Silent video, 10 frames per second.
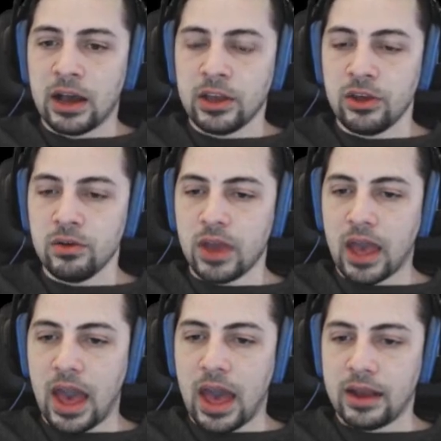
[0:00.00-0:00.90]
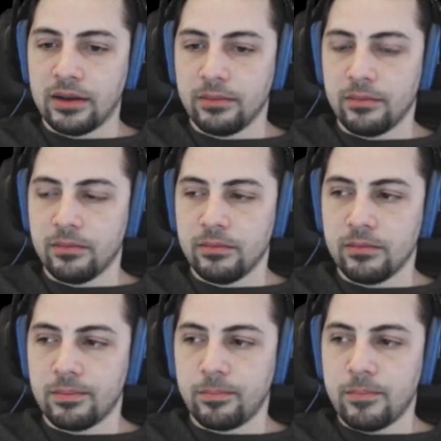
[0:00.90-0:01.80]
you can
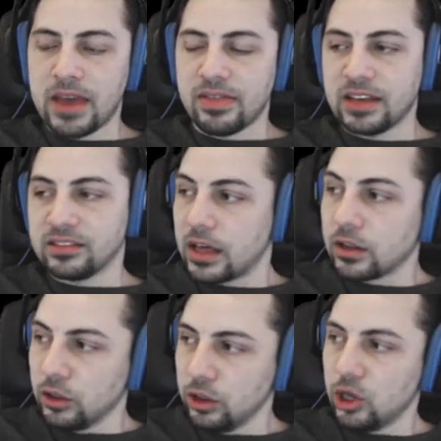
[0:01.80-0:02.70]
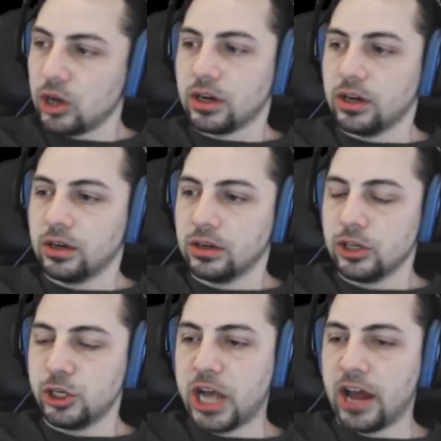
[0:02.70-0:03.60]
make things that look
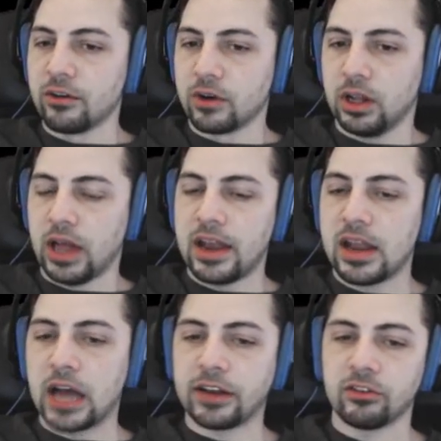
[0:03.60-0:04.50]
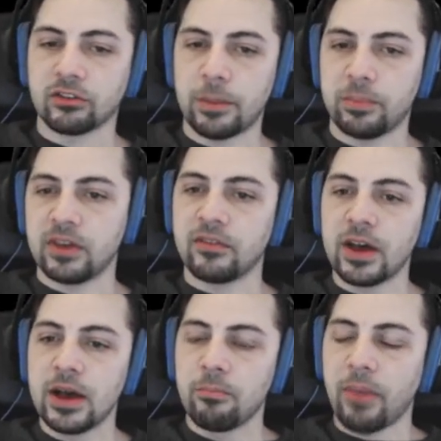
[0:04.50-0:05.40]
general and not descriptive,
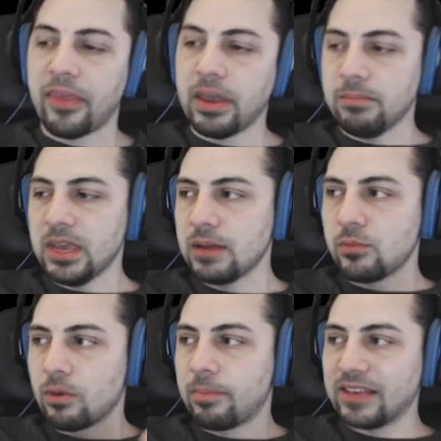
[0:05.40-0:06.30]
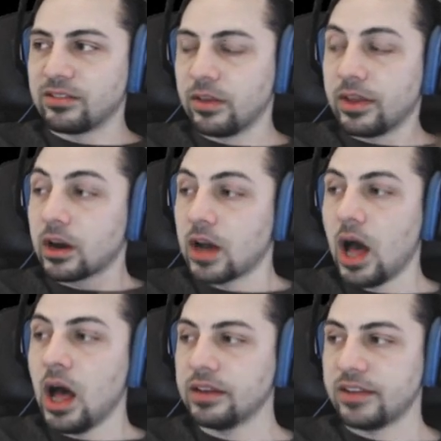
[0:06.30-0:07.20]
but they mean more based on their
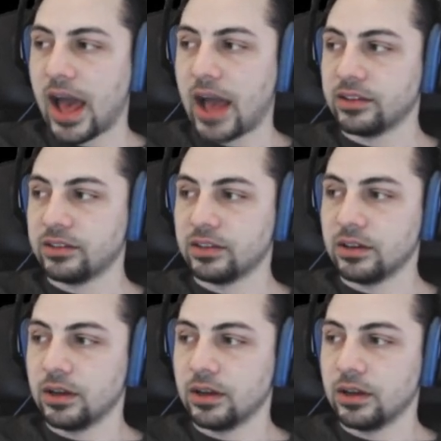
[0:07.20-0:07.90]
context.